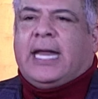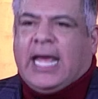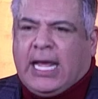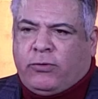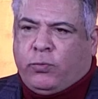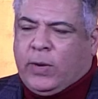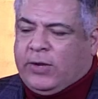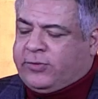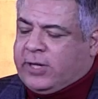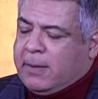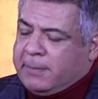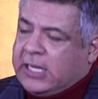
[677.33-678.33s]
his
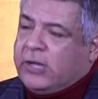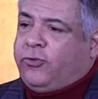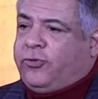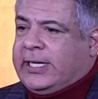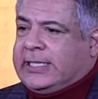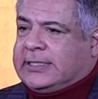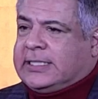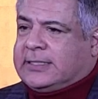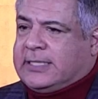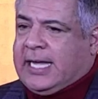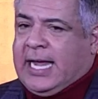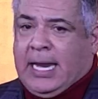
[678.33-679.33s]
wisdom in Jesus'
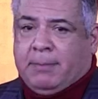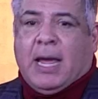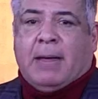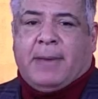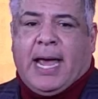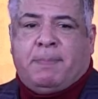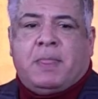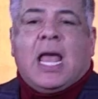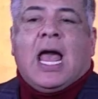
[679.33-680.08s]
name. Amen.